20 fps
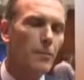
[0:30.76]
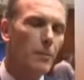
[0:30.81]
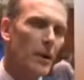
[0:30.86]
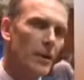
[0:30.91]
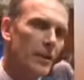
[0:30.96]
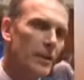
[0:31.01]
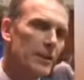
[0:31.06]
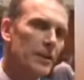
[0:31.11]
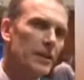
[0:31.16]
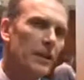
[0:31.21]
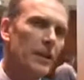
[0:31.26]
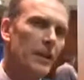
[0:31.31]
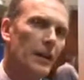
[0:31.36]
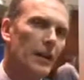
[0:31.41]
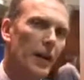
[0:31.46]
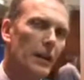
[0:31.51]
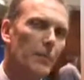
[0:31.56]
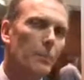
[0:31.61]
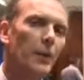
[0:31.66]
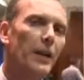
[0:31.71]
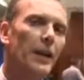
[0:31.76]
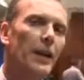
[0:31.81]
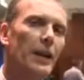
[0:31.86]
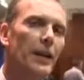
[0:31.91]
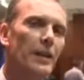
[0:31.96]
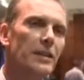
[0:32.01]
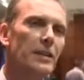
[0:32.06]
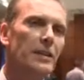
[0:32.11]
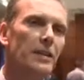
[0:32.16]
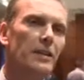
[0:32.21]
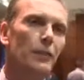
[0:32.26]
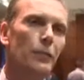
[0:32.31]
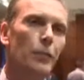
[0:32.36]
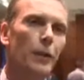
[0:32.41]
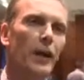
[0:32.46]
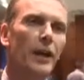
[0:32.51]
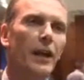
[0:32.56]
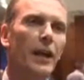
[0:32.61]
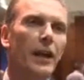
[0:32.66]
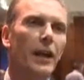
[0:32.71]
most companies,
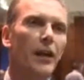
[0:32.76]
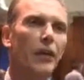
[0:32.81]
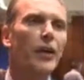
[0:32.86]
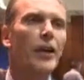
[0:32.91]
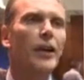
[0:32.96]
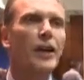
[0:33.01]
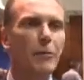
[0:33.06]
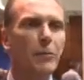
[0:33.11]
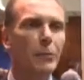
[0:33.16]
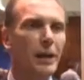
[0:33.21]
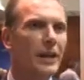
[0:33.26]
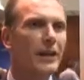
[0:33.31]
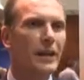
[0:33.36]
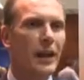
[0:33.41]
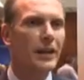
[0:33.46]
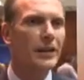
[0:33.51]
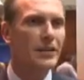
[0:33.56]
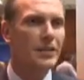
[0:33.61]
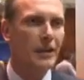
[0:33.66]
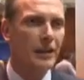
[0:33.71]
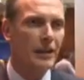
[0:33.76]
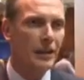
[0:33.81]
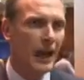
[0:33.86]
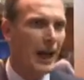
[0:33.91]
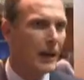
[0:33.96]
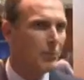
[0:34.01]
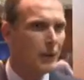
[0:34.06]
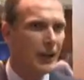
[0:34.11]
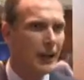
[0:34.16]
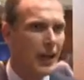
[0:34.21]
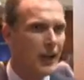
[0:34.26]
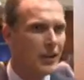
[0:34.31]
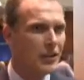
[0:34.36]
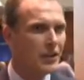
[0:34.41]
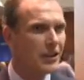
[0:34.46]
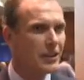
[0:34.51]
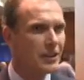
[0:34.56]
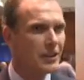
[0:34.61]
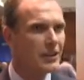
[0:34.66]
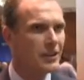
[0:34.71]
when they're looking at big data
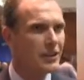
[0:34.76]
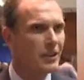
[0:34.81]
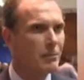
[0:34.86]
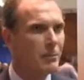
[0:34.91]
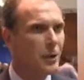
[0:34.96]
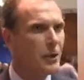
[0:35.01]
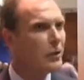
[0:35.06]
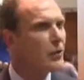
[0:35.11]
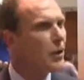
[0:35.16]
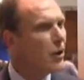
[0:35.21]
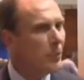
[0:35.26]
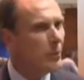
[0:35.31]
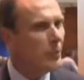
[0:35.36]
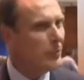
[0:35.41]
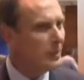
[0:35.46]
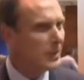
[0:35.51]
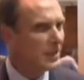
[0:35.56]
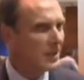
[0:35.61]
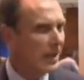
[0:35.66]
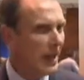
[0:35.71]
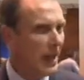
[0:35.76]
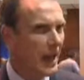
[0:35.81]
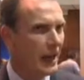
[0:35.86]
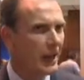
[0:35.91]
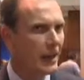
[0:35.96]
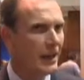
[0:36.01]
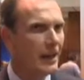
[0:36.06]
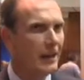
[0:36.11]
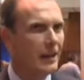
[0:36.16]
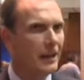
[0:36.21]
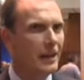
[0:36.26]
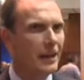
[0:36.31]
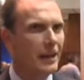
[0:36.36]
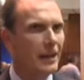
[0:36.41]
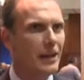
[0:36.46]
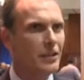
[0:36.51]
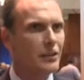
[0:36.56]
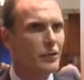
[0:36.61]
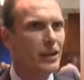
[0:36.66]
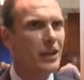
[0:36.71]
applications, the most common mistake
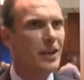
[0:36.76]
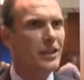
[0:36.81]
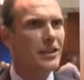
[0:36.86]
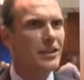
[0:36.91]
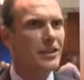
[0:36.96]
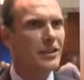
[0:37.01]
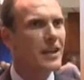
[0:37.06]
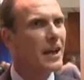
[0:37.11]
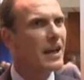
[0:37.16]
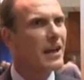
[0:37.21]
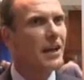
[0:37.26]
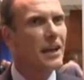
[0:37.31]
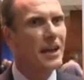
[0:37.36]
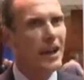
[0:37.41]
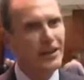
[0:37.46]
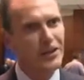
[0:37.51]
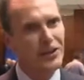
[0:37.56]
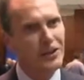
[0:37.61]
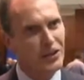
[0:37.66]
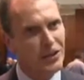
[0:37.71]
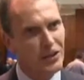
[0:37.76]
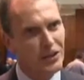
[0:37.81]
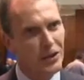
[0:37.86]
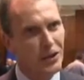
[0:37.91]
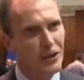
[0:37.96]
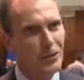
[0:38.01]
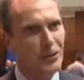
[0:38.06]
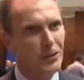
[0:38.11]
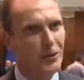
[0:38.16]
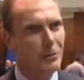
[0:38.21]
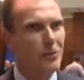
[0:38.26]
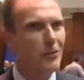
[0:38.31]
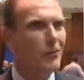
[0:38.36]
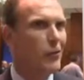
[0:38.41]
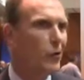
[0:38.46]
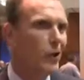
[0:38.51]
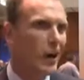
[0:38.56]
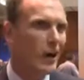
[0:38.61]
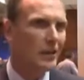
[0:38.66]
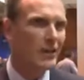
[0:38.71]
is really to second guess the solution
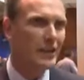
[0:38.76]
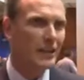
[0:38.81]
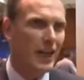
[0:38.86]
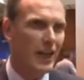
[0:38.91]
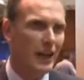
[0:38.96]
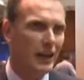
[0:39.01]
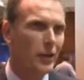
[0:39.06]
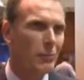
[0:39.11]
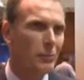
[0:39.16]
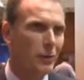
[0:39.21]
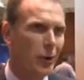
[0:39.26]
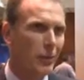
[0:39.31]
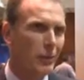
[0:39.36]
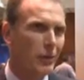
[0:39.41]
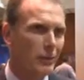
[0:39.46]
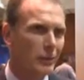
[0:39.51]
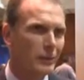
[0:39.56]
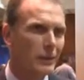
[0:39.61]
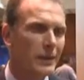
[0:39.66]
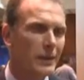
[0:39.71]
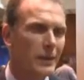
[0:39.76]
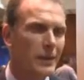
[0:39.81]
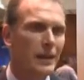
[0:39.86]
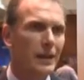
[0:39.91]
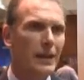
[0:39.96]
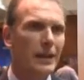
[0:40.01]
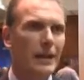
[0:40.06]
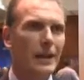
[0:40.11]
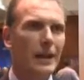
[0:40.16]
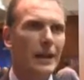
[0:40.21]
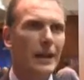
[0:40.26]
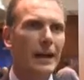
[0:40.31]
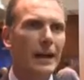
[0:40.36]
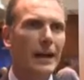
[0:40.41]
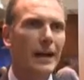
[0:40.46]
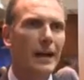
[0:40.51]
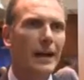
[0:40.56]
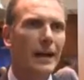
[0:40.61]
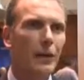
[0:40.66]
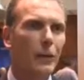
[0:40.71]
before understanding the
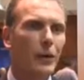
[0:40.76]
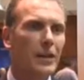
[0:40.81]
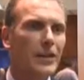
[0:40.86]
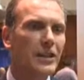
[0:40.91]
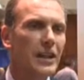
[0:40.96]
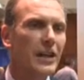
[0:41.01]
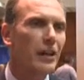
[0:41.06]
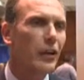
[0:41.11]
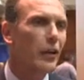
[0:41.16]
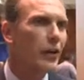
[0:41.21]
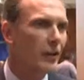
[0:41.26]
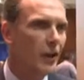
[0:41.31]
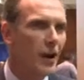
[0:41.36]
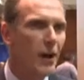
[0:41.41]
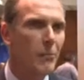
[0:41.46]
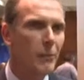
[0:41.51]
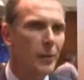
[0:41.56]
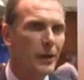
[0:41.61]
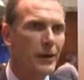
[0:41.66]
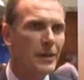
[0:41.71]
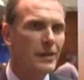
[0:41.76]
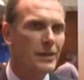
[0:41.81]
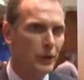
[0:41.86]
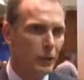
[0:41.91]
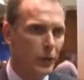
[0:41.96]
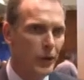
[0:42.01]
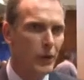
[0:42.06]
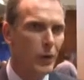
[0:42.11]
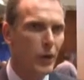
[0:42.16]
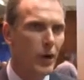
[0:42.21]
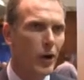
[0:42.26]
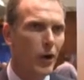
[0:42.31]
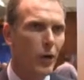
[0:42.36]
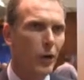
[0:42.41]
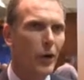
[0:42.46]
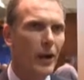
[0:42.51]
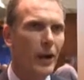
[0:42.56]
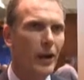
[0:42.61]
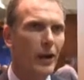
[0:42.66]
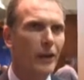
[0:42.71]
problem. We see a lot of companies that we work
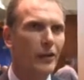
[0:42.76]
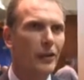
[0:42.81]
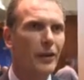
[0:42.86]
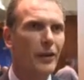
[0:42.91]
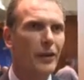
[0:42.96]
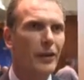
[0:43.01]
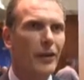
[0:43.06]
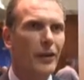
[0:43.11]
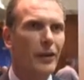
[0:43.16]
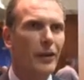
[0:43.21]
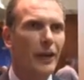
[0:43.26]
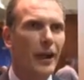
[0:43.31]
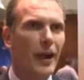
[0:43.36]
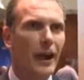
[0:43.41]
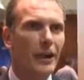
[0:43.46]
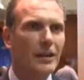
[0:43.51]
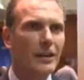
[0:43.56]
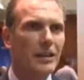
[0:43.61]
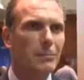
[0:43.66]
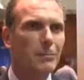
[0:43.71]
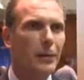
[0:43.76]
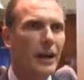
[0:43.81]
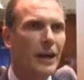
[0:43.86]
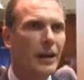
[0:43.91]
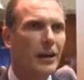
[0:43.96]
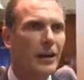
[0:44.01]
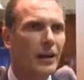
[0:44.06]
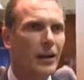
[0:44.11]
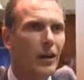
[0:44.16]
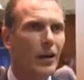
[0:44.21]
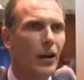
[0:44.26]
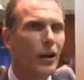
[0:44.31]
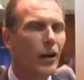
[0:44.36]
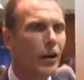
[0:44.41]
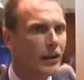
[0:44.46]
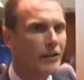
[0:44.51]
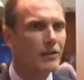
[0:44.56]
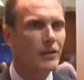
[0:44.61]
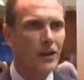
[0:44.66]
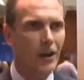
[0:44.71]
with that spend a
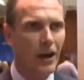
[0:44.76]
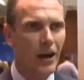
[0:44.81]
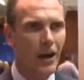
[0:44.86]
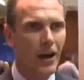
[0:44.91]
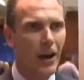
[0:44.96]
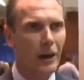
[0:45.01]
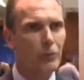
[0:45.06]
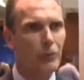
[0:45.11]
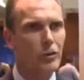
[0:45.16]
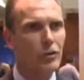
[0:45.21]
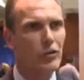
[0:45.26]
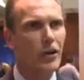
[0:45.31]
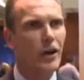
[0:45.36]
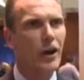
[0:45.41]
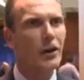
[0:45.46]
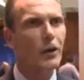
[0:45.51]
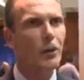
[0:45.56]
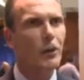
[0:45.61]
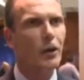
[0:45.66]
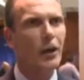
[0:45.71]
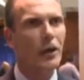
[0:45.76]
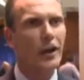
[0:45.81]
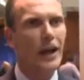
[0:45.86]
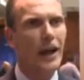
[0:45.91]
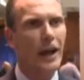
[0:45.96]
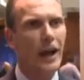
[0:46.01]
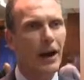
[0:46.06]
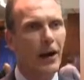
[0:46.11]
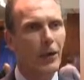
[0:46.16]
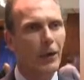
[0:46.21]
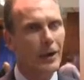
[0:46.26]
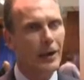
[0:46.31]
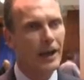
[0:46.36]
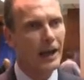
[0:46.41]
lot of time trying to work out